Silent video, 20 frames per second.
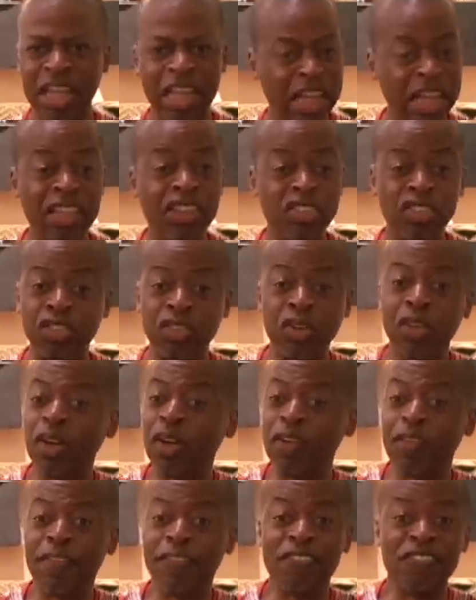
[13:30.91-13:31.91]
is
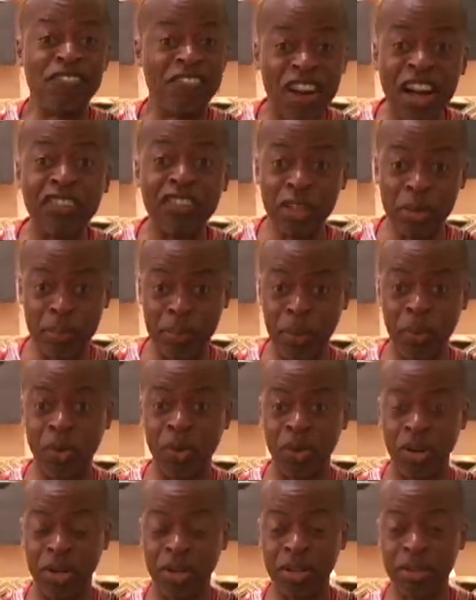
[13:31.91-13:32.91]
very
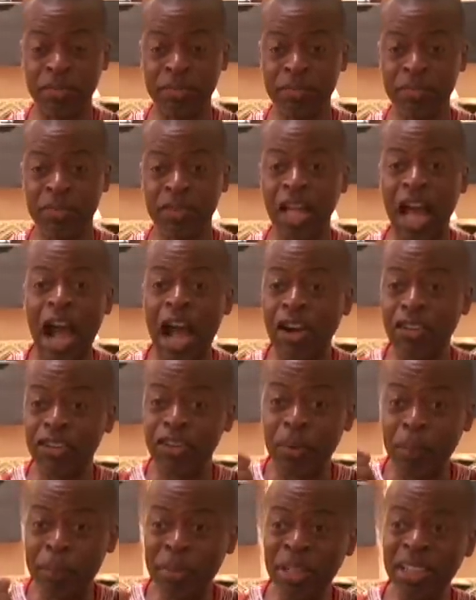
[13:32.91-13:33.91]
poor.
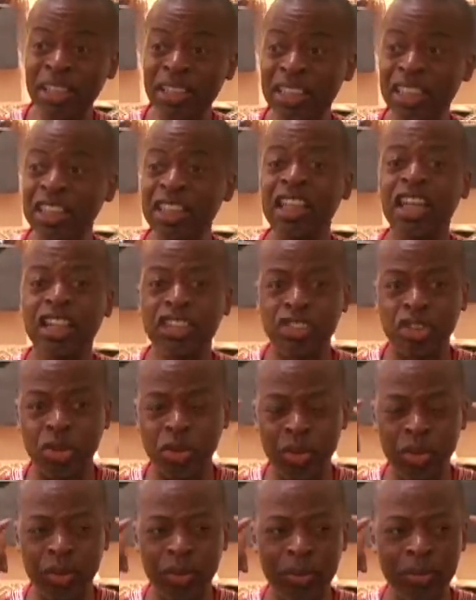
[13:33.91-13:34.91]
Our ability
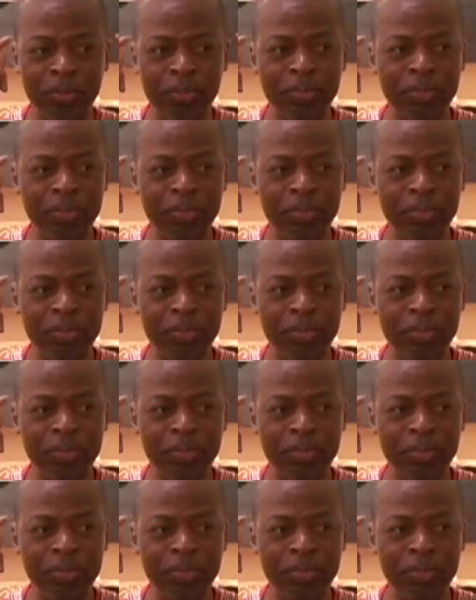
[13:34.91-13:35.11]
to